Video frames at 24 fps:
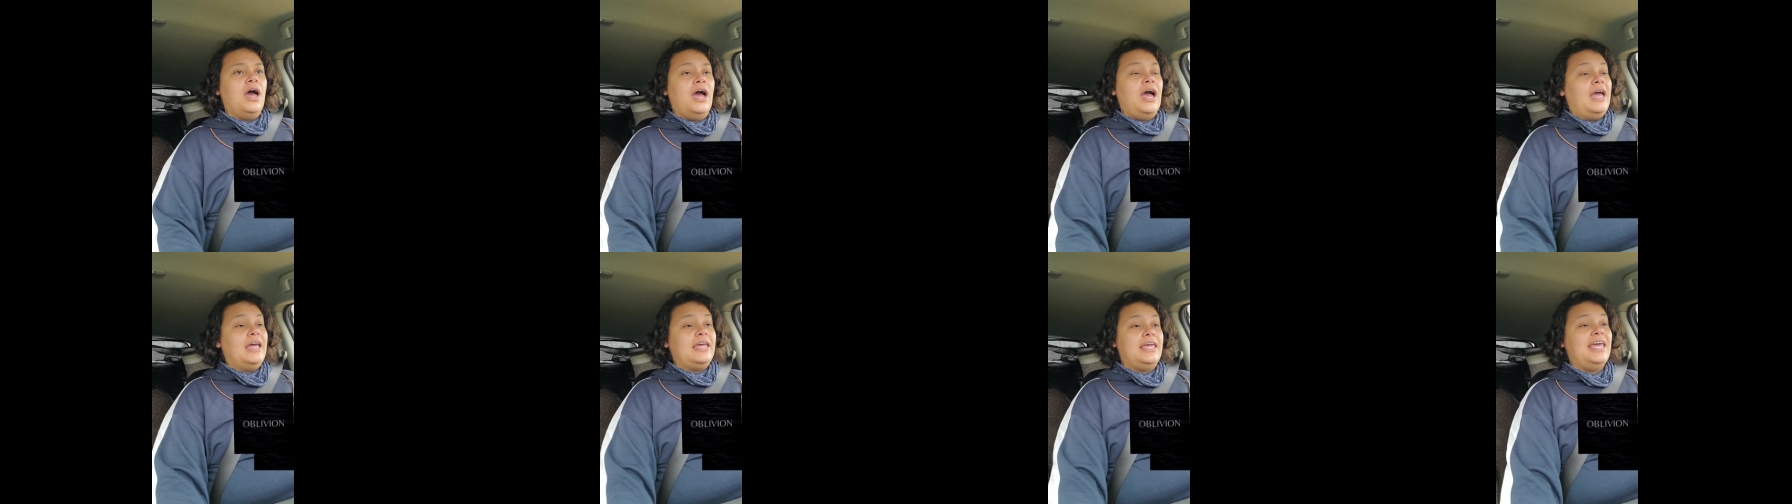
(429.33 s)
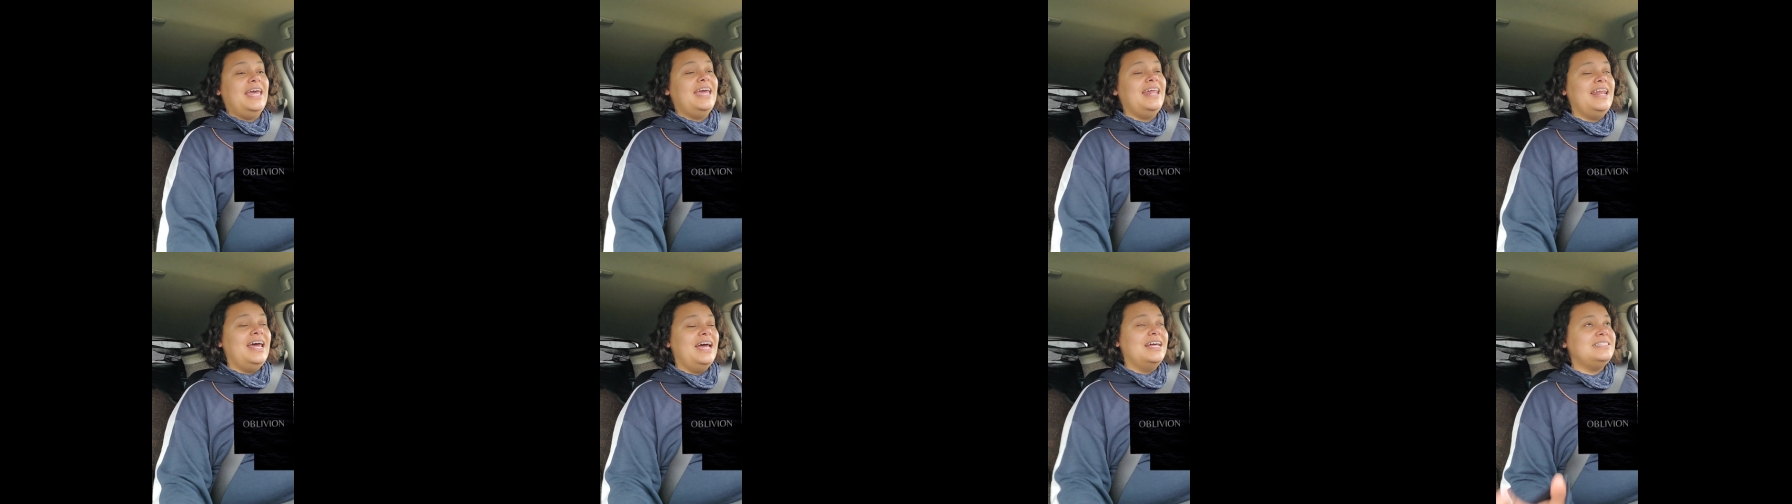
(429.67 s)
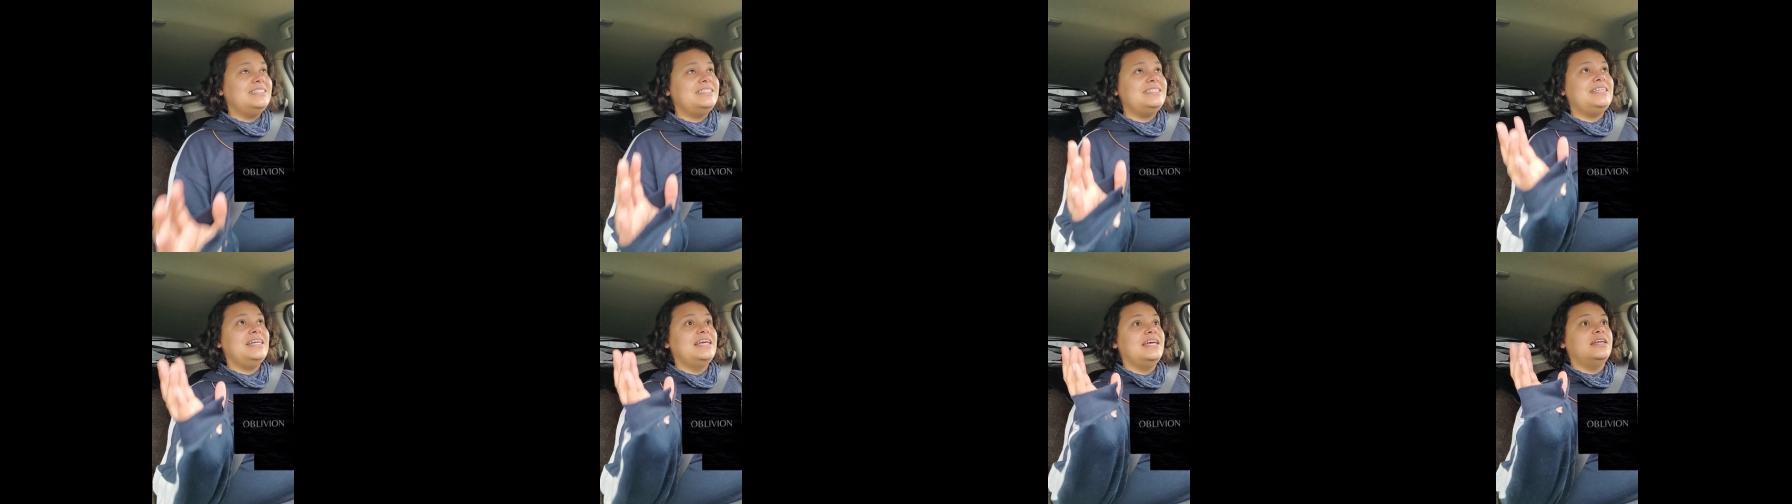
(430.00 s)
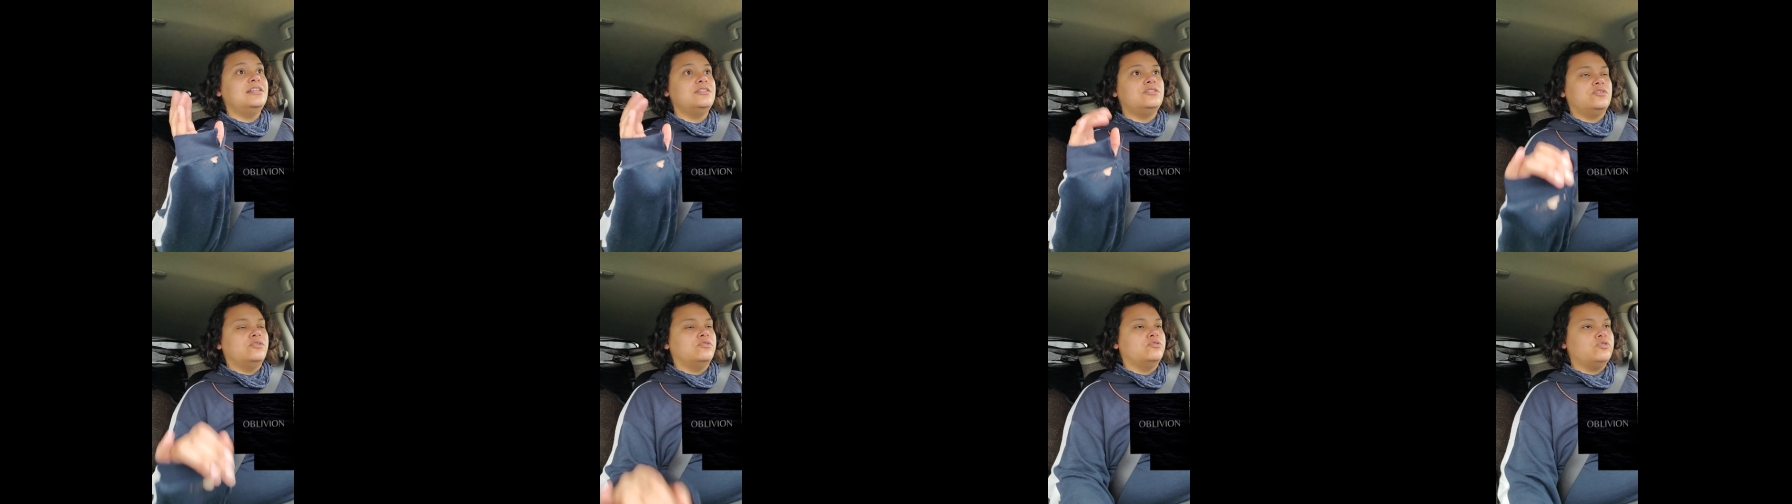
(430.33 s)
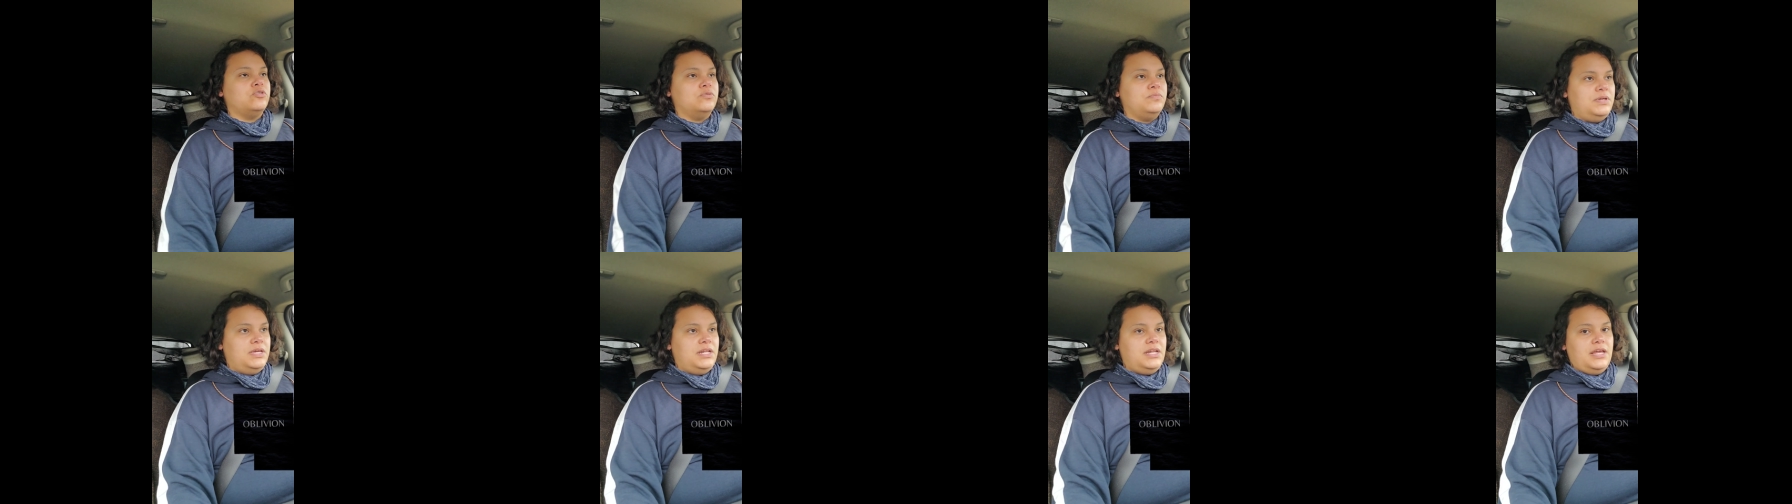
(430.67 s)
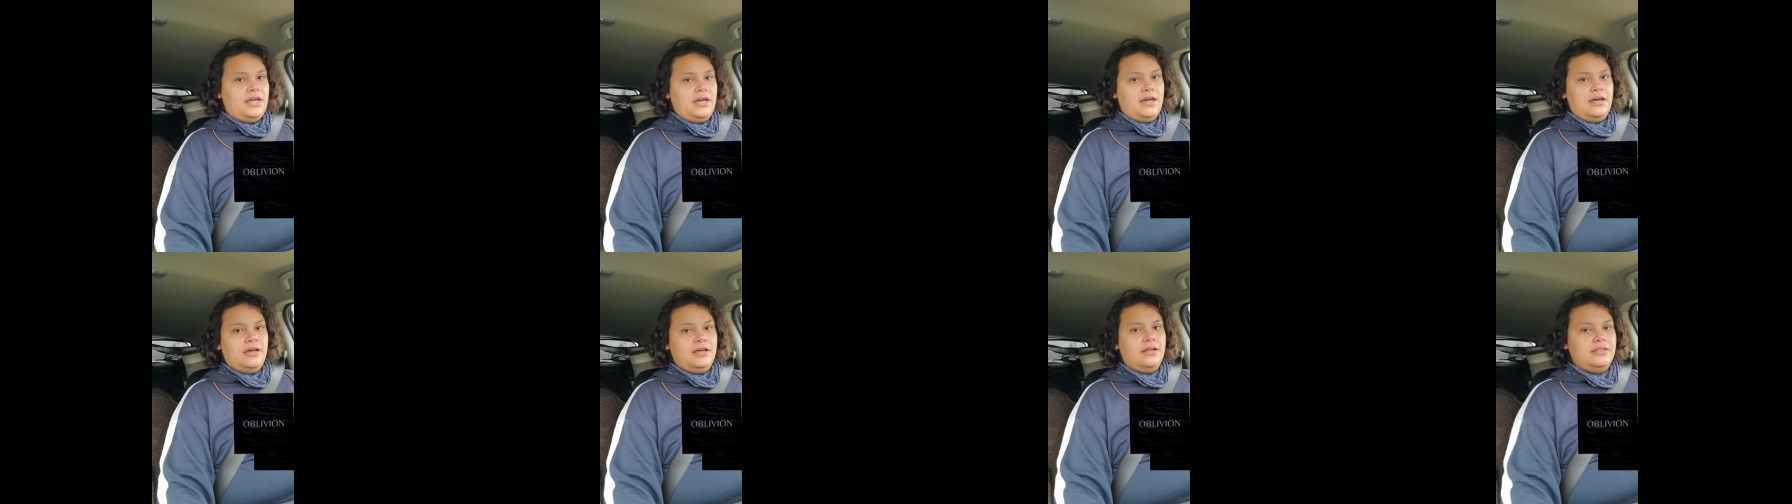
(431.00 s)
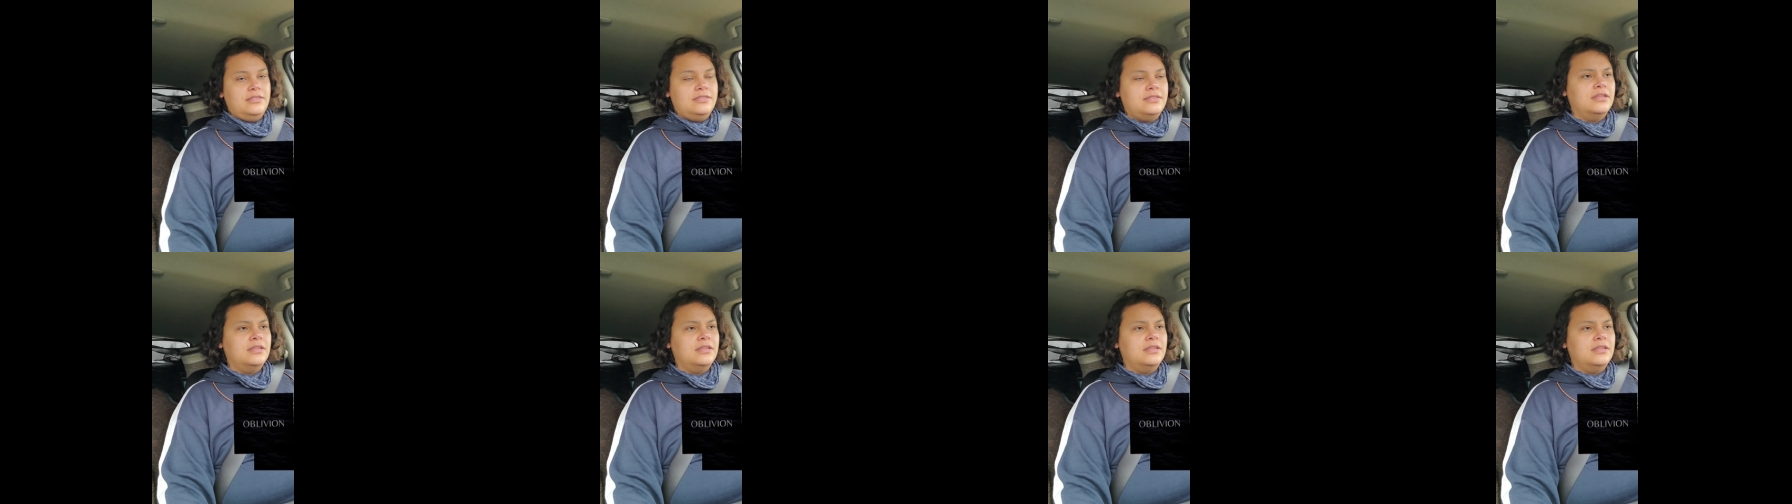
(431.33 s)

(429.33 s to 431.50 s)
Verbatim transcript: I cannot stand social media.